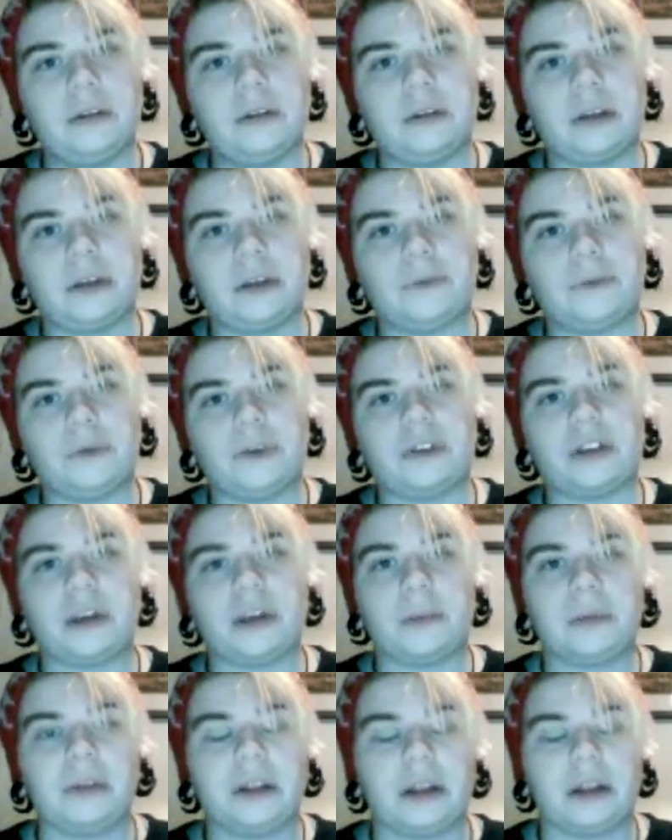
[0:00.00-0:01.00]
Like for
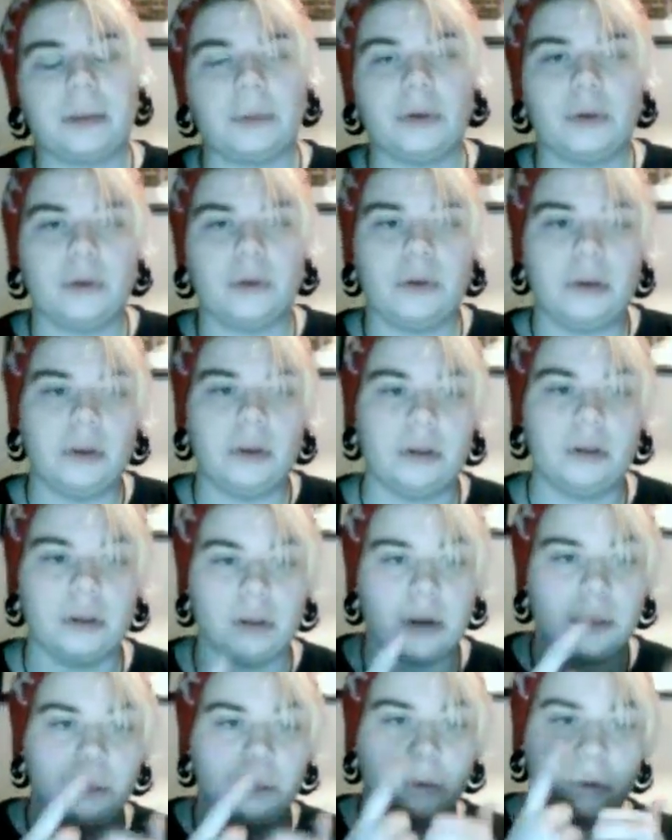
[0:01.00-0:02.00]
example, that I'm going
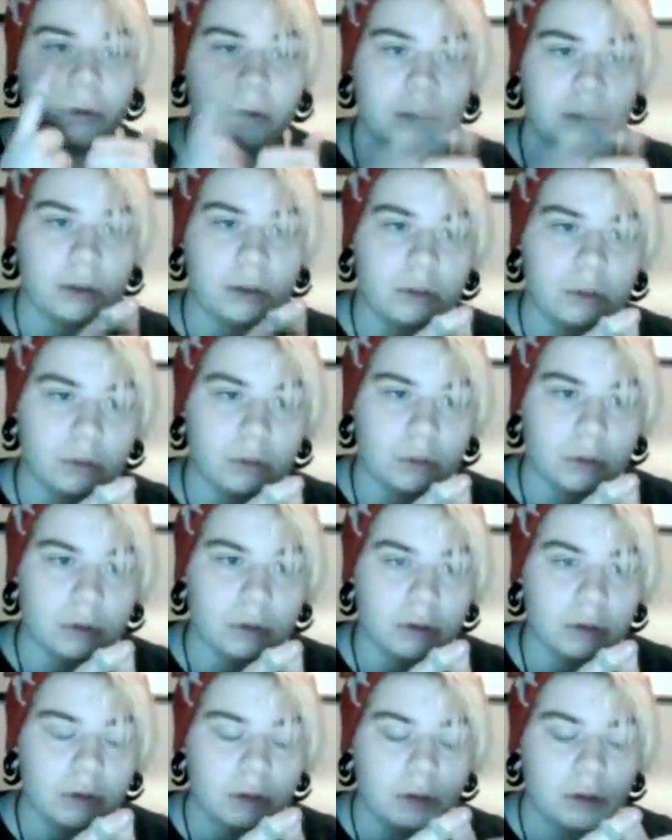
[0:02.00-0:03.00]
on I'm going on
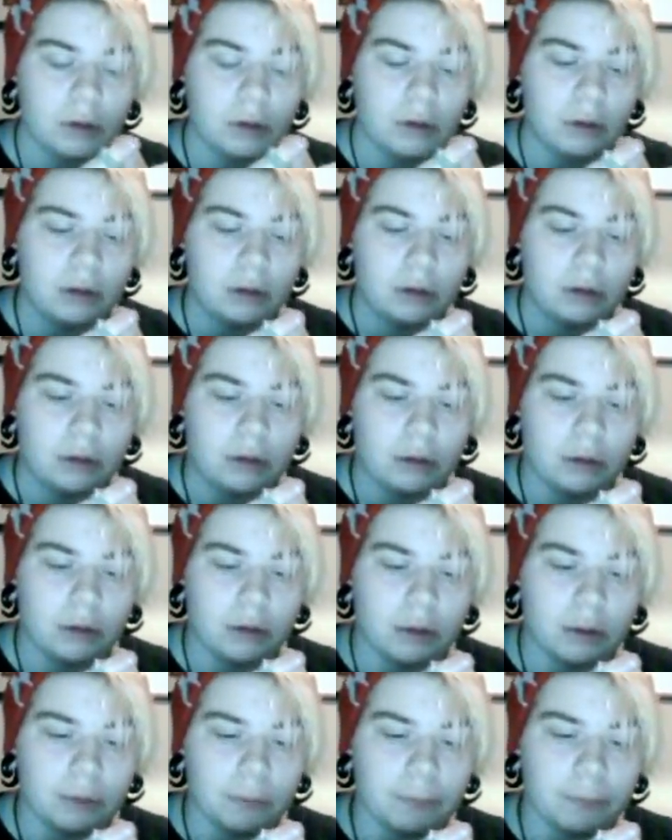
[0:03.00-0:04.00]
tour.
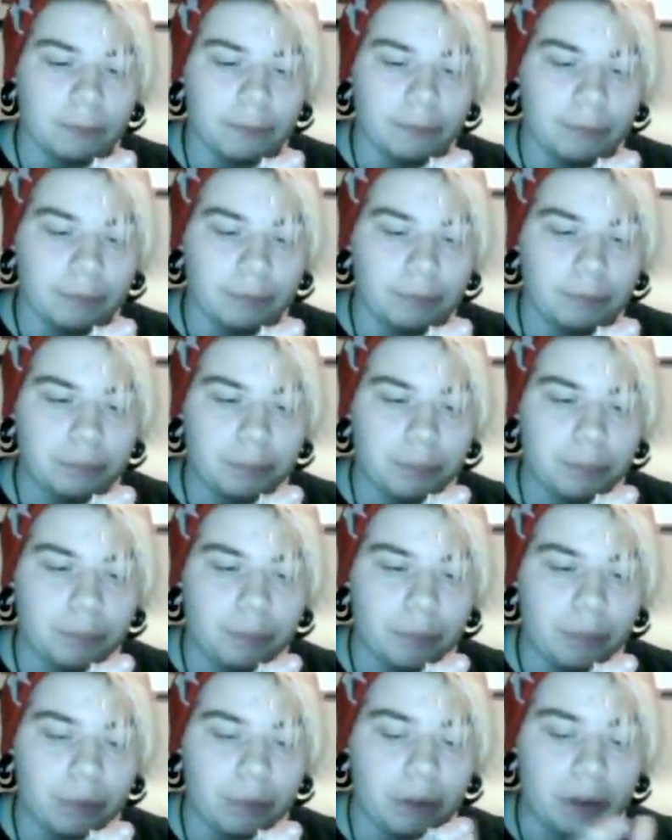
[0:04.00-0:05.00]
Um,
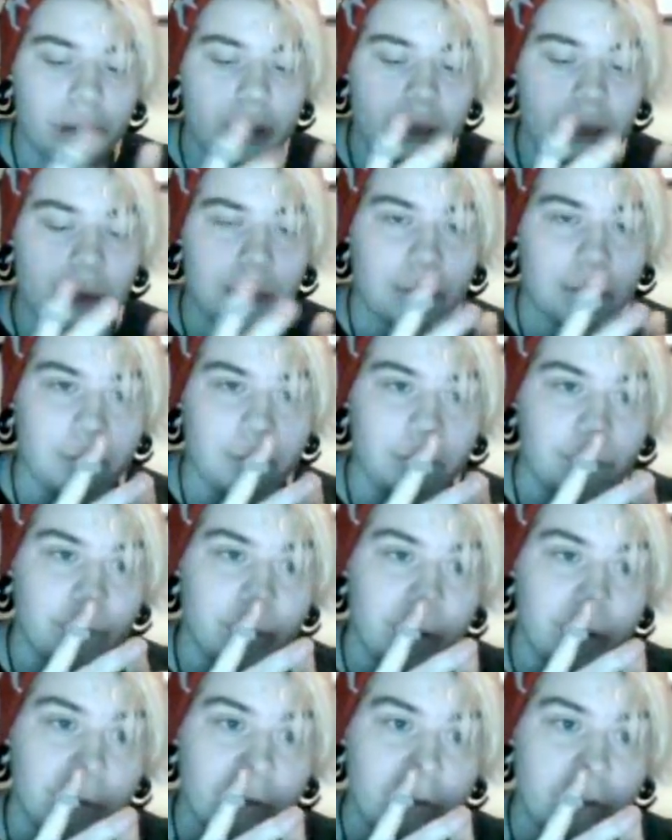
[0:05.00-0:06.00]
I'm
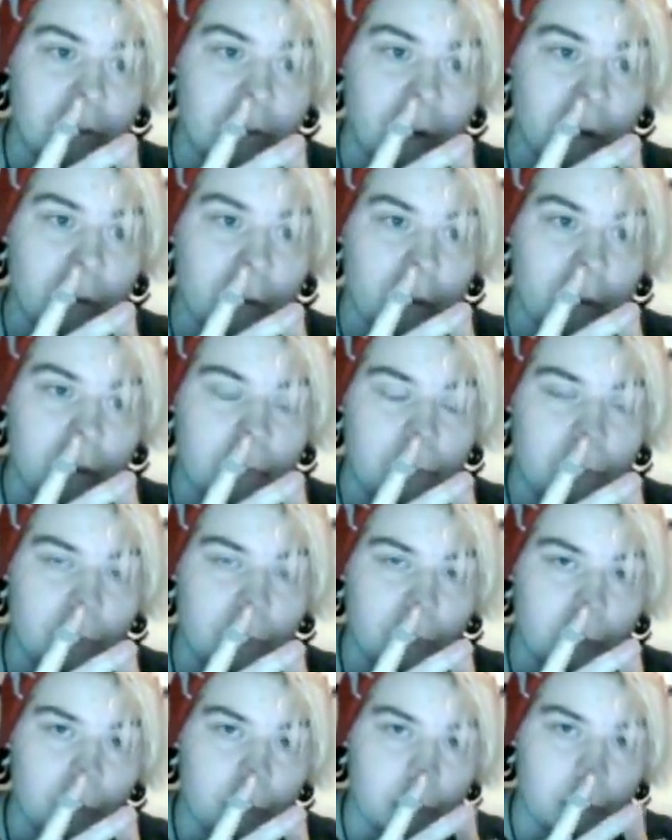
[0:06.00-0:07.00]
very sorry
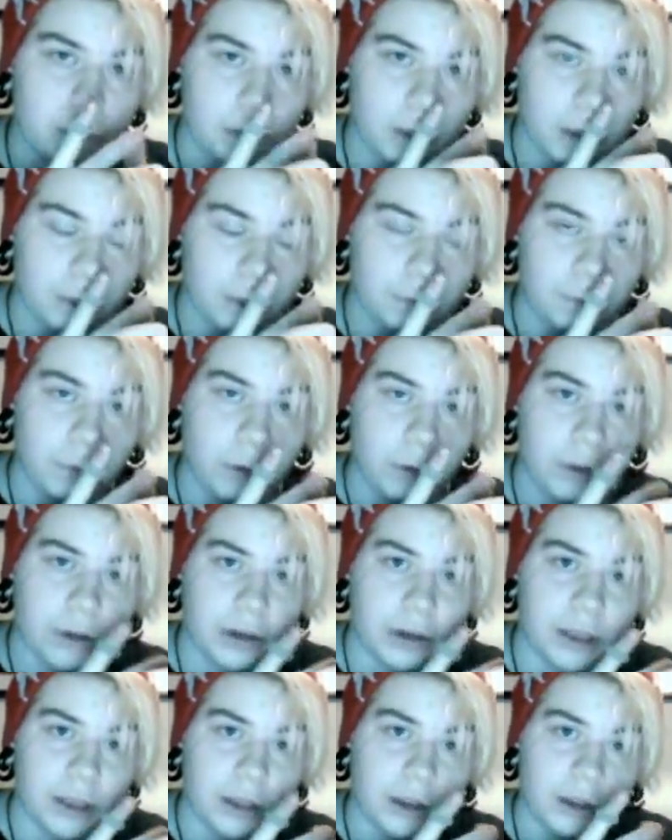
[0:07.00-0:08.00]
for have
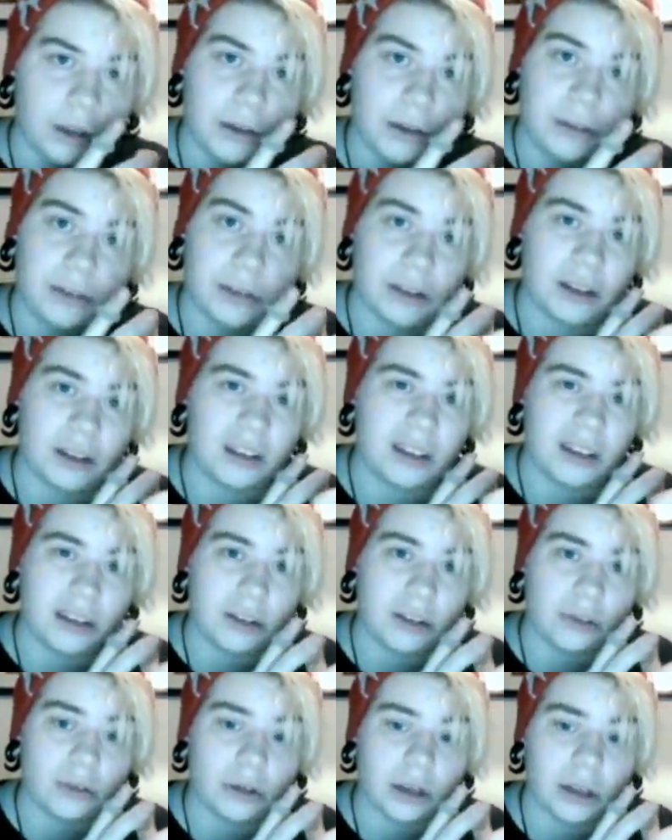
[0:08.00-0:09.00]
fallen ill and sick
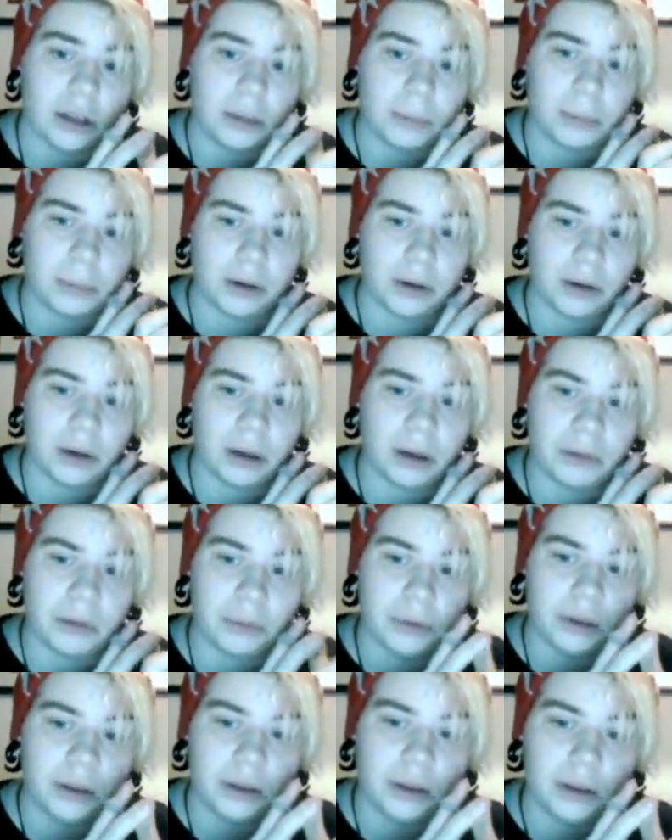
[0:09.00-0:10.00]
yesterday, but I
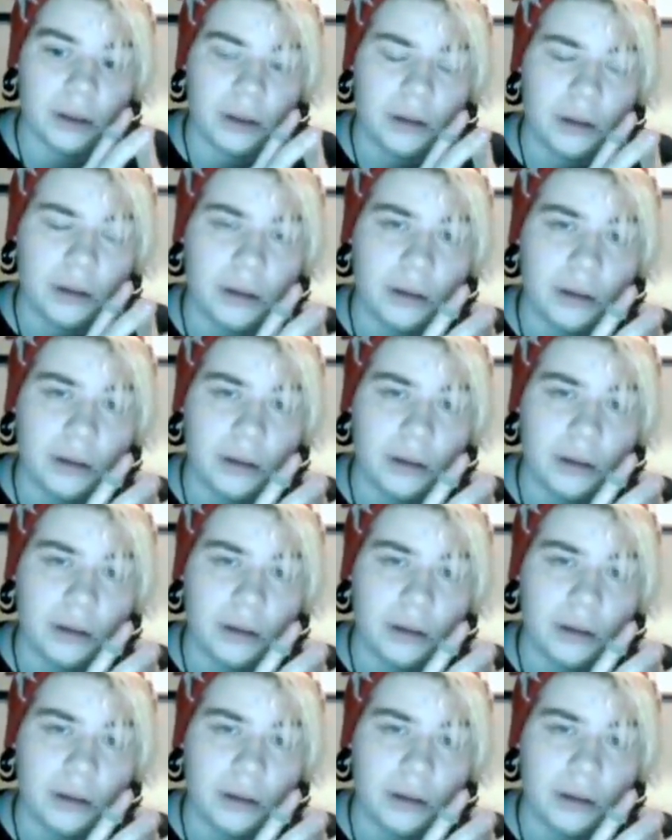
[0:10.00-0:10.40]
really